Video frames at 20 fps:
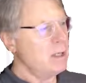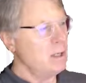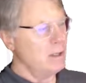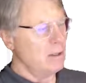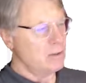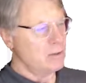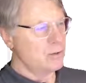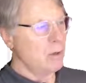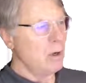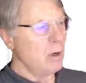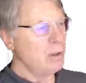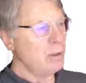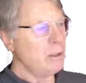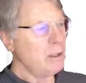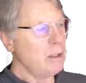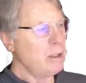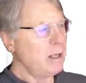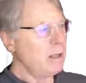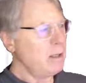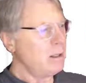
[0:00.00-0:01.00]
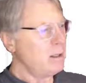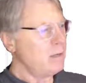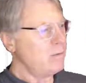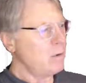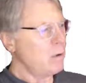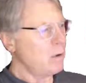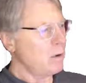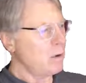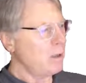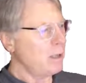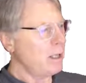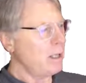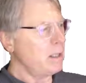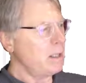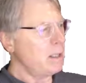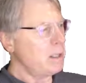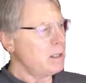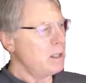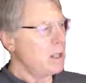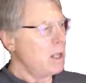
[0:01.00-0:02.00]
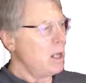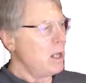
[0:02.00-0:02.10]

Strongly negative correlated,